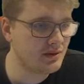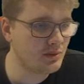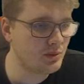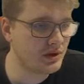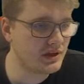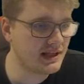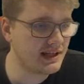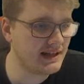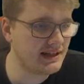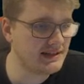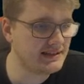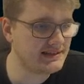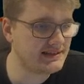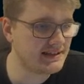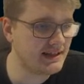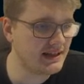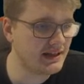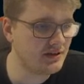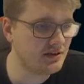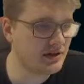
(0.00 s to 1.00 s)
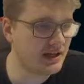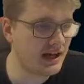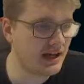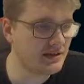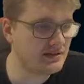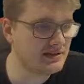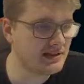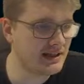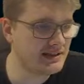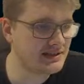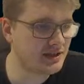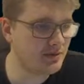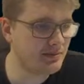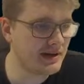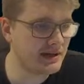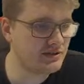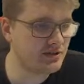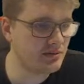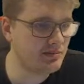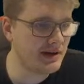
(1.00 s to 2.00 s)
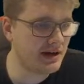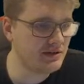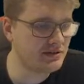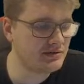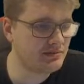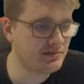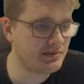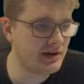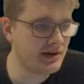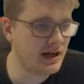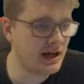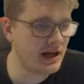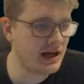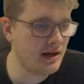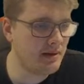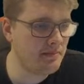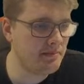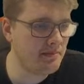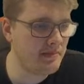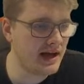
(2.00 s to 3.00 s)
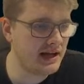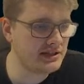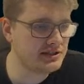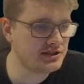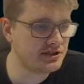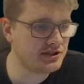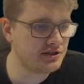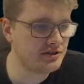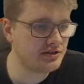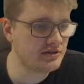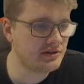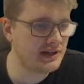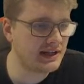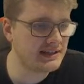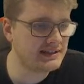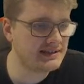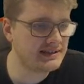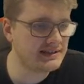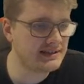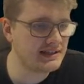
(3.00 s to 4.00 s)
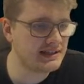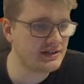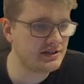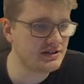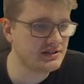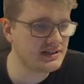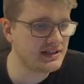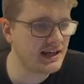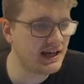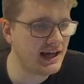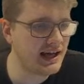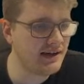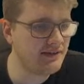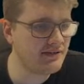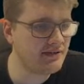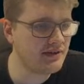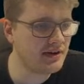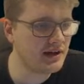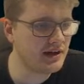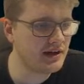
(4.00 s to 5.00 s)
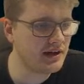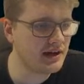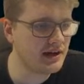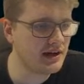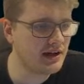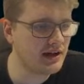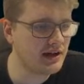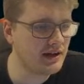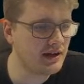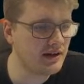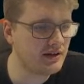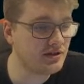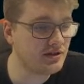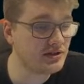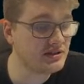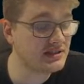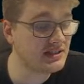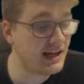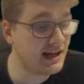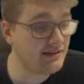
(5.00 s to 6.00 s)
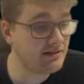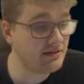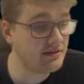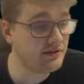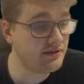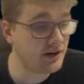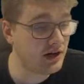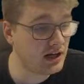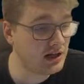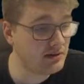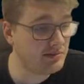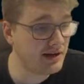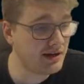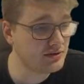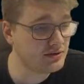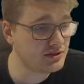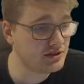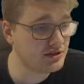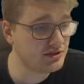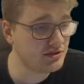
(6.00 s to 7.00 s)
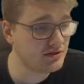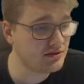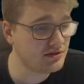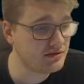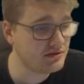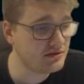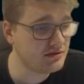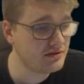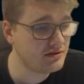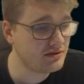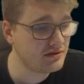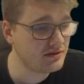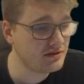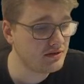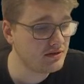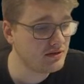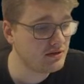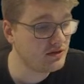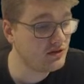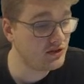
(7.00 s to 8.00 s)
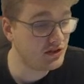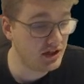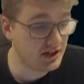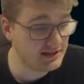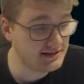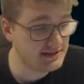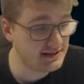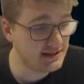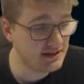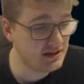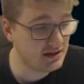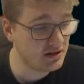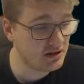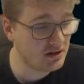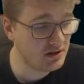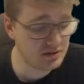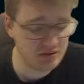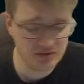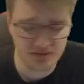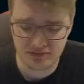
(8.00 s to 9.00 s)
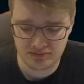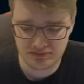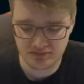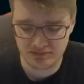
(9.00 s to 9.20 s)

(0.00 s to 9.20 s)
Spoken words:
What can I say? Okay, so let's go back to the Badger. Let's see. Does it have a file browser? Does it though?